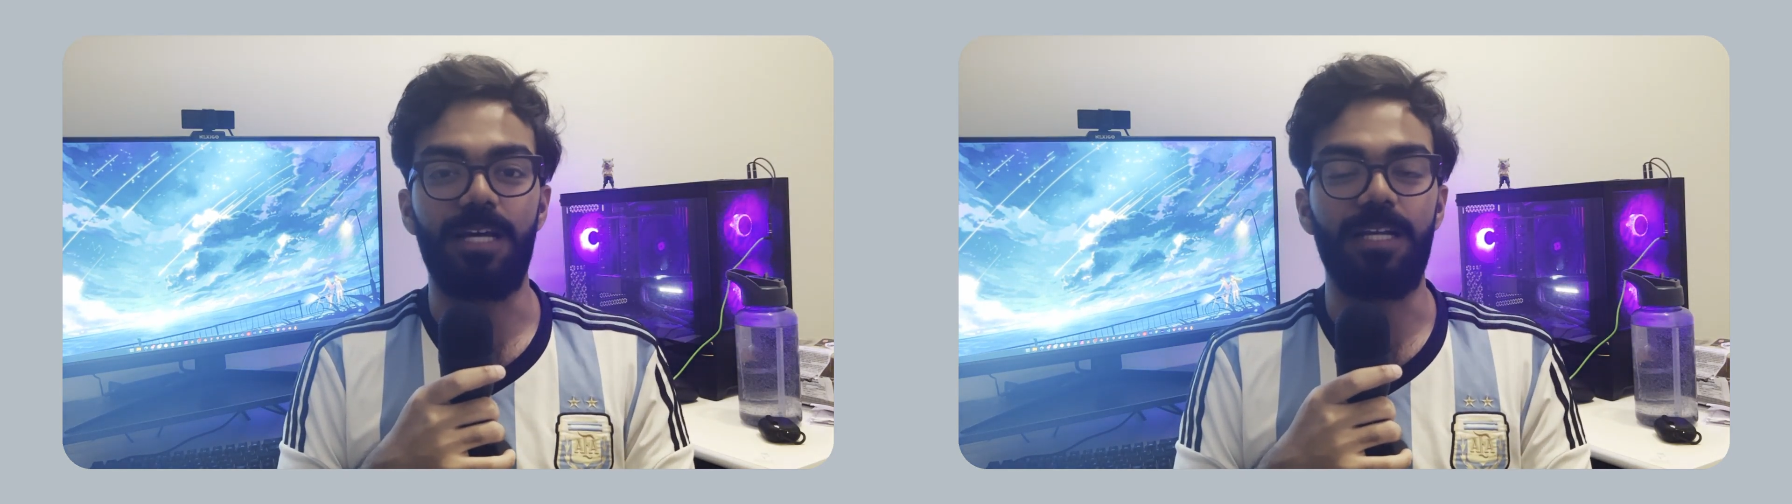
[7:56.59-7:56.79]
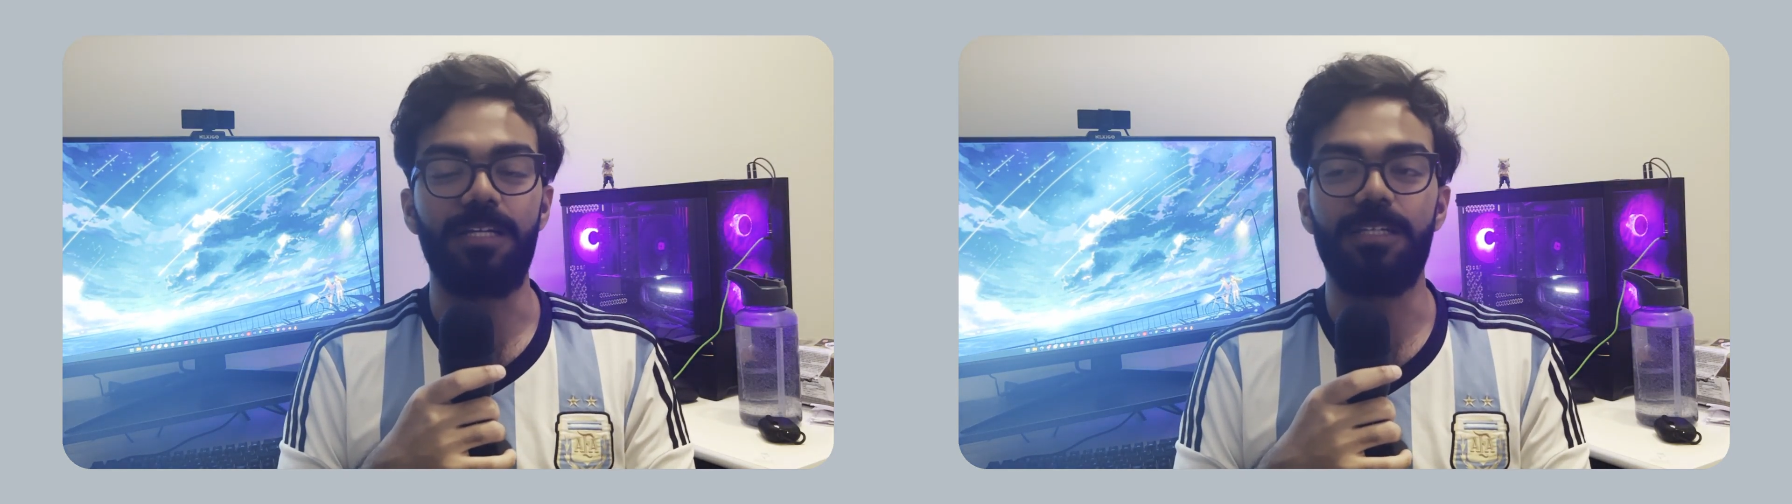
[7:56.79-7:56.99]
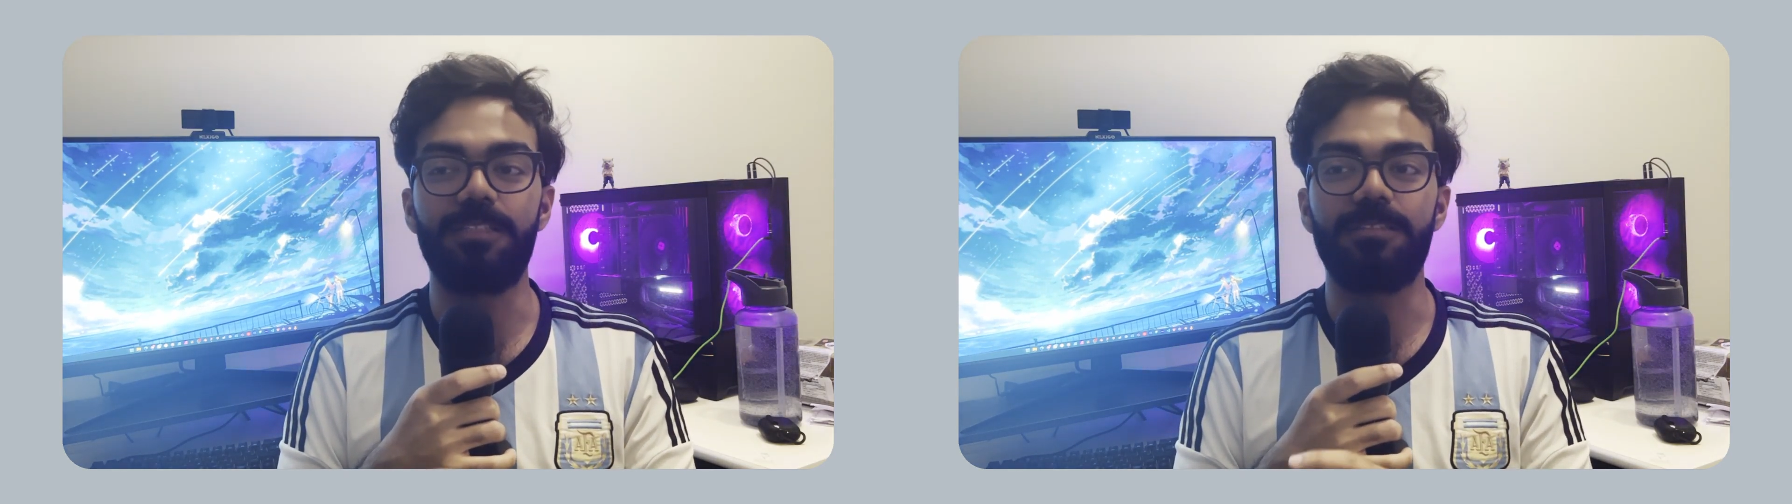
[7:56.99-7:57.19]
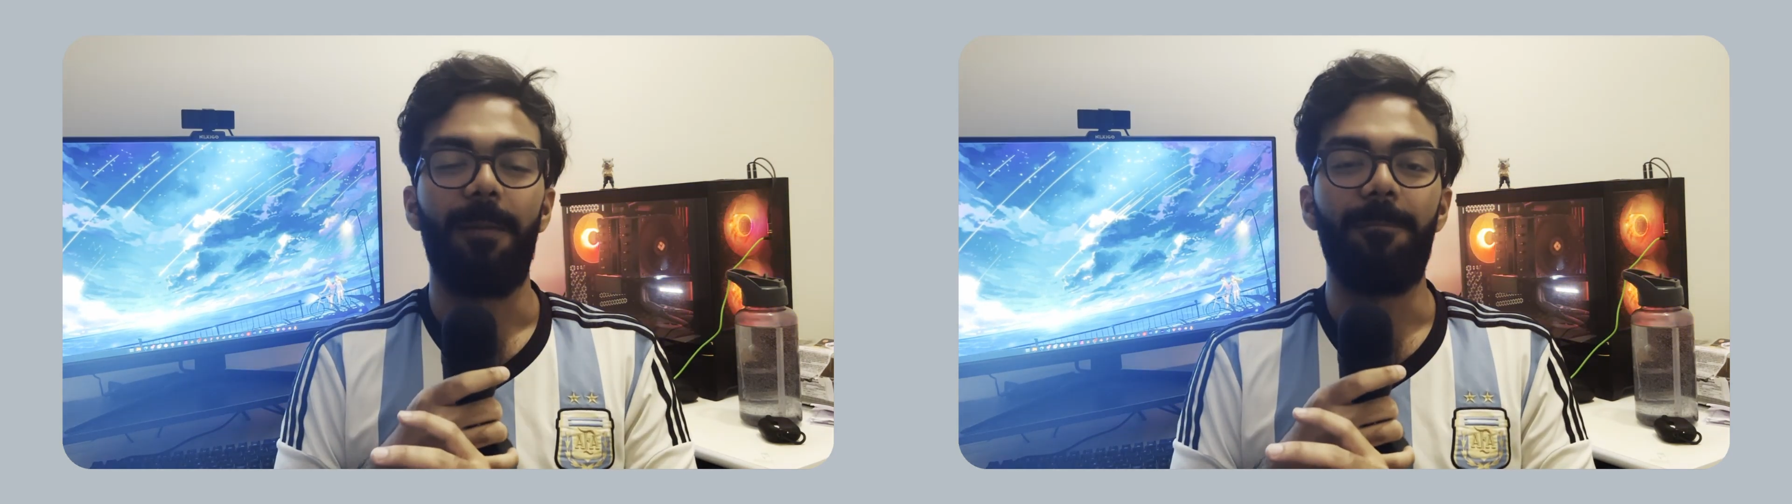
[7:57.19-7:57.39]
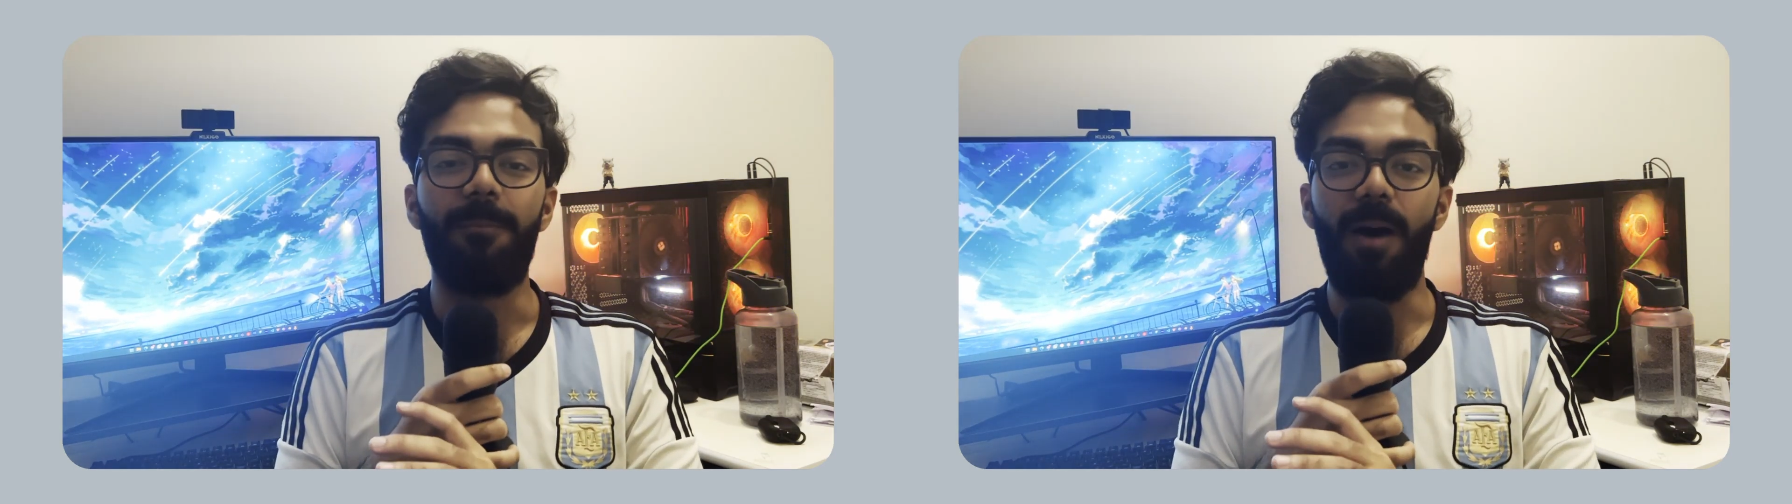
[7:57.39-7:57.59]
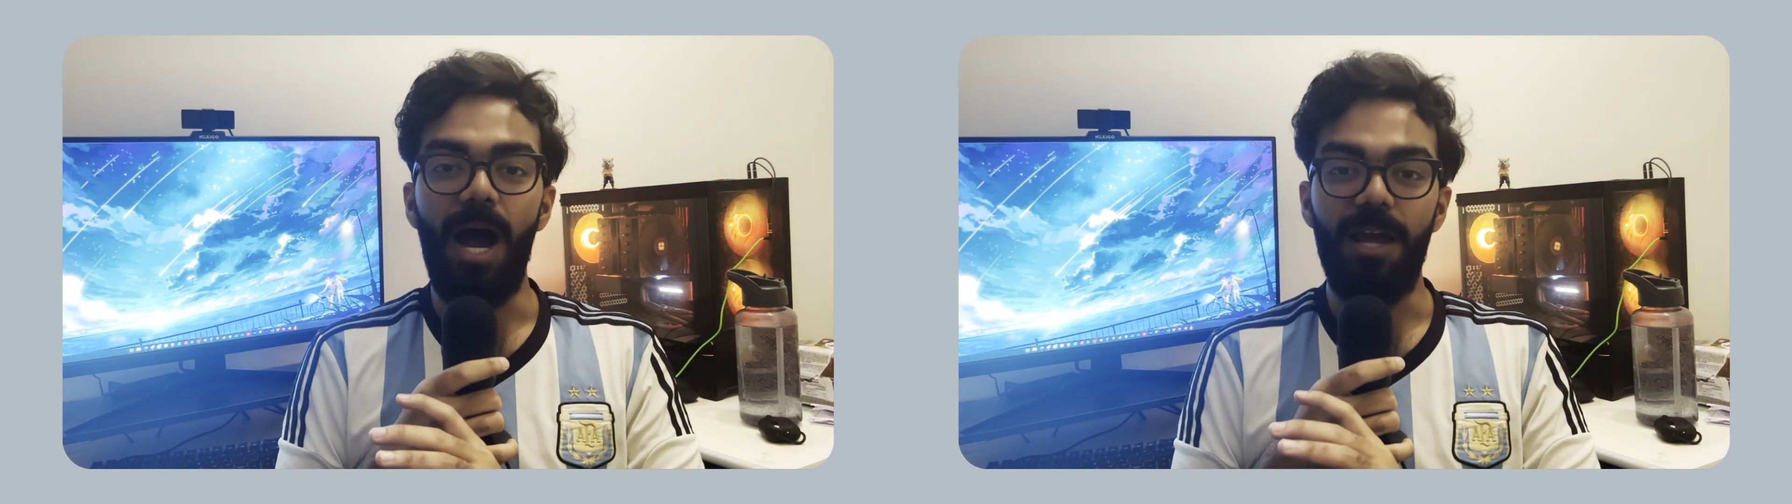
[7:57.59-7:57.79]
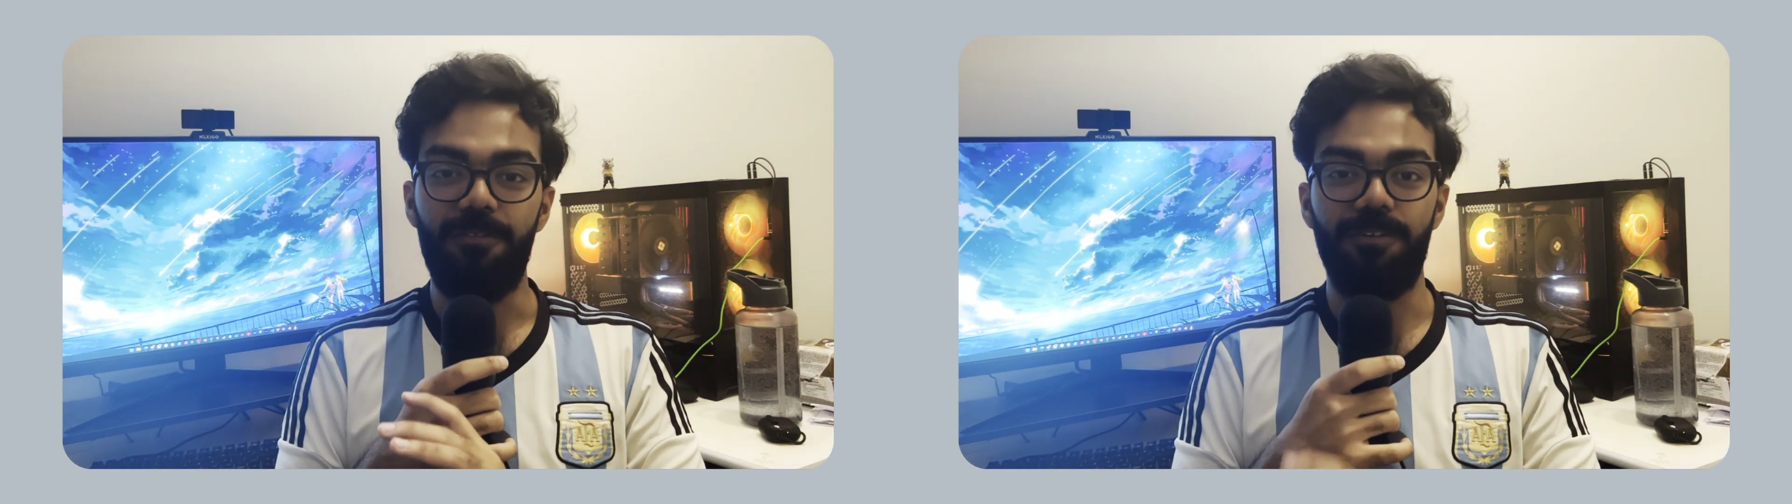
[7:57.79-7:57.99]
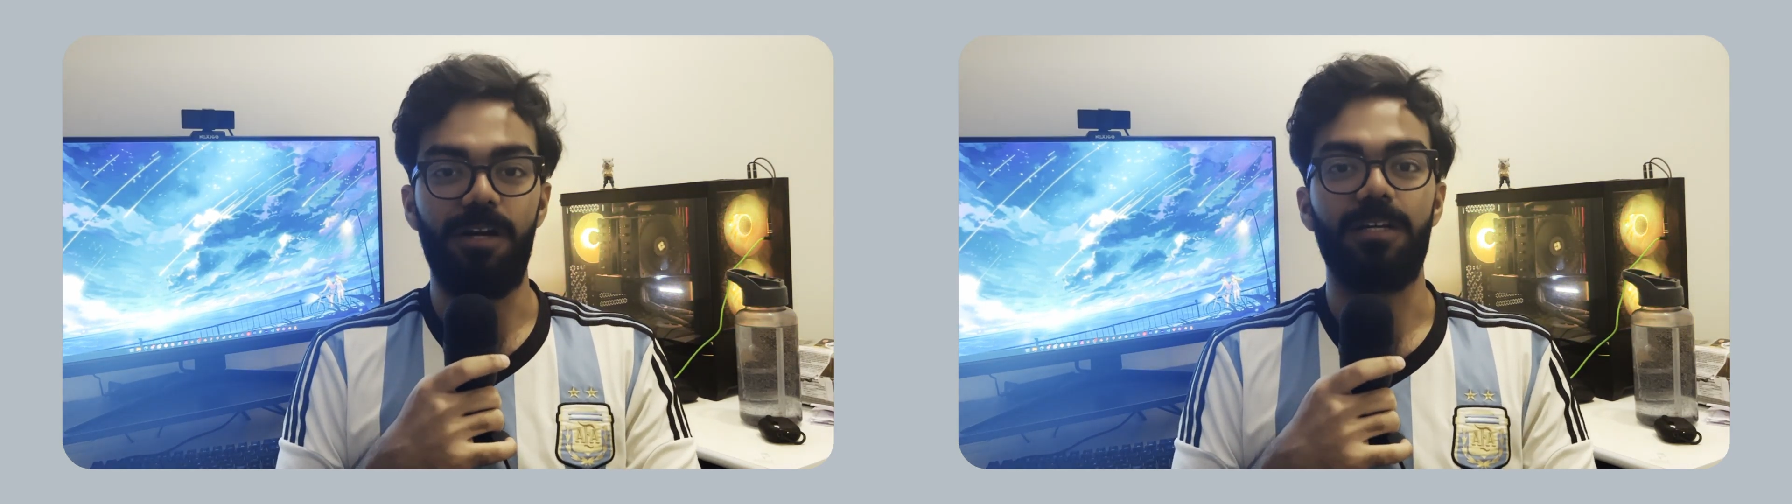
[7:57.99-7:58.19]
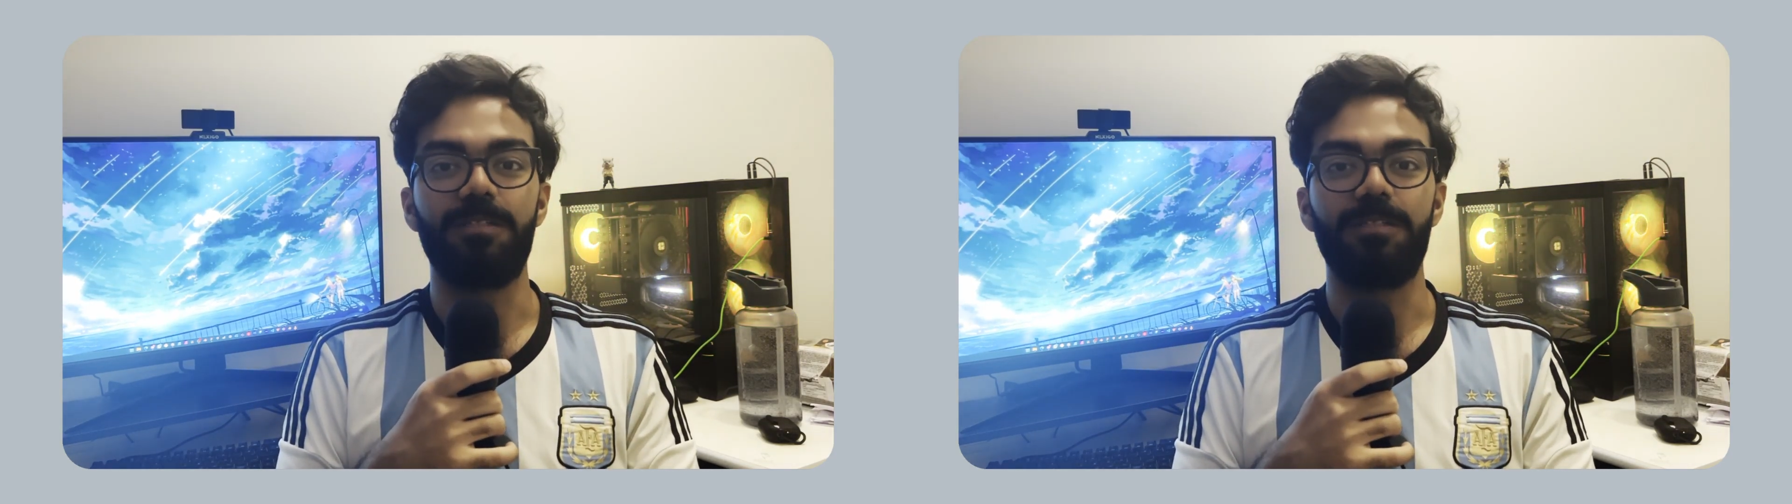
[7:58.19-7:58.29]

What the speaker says: and it is by far